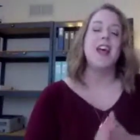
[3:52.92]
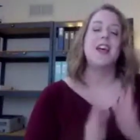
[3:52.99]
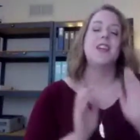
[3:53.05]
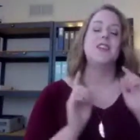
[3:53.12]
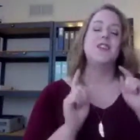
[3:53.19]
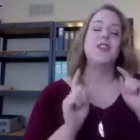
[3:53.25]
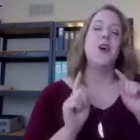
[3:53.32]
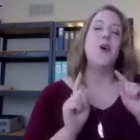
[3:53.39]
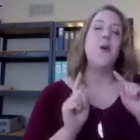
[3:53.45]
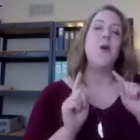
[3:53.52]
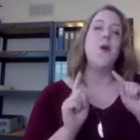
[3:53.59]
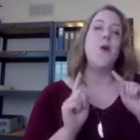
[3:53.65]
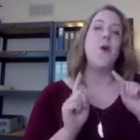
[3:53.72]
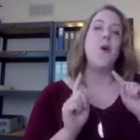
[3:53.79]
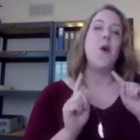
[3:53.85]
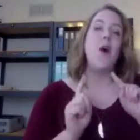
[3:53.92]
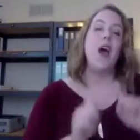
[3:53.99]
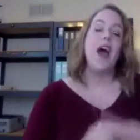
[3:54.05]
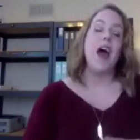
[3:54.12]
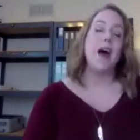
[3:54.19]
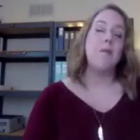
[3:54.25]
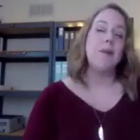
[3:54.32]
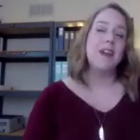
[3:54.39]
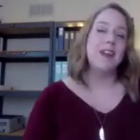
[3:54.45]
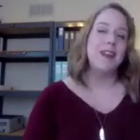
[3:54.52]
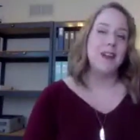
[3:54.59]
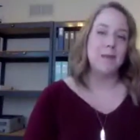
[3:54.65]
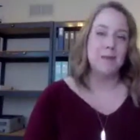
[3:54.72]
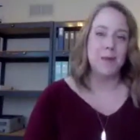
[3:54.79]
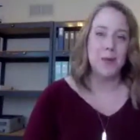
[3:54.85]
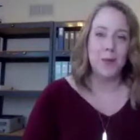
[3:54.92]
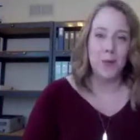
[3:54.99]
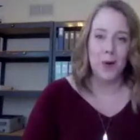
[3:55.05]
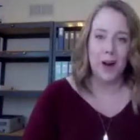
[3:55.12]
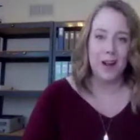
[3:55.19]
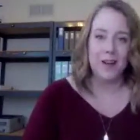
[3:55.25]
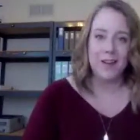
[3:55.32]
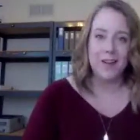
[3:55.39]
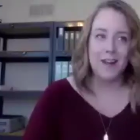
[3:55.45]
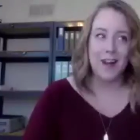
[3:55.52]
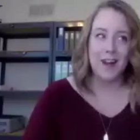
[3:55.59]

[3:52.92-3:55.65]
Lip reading: So habit number 1,